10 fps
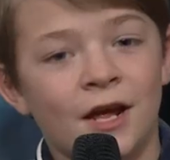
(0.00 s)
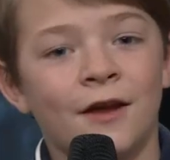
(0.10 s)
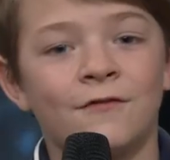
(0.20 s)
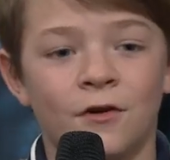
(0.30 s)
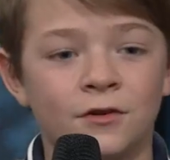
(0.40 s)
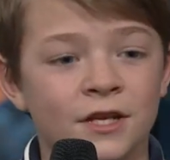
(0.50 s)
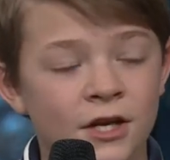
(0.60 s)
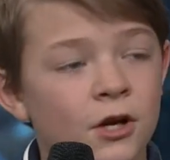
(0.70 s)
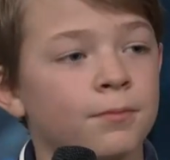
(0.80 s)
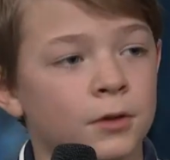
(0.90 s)
headphones. What
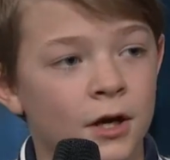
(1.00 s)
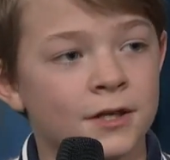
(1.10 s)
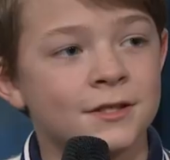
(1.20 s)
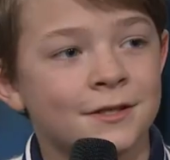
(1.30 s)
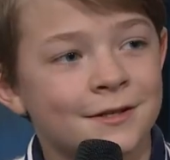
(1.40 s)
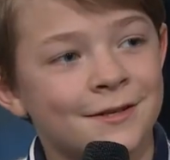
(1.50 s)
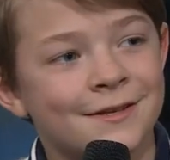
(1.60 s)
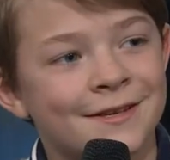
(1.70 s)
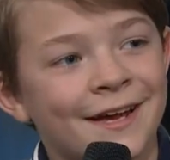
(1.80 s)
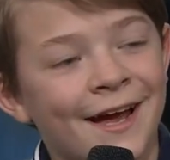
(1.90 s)
was that like walking around
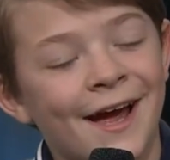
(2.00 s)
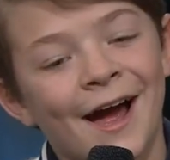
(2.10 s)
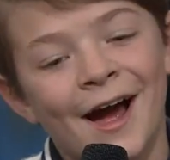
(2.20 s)
like that?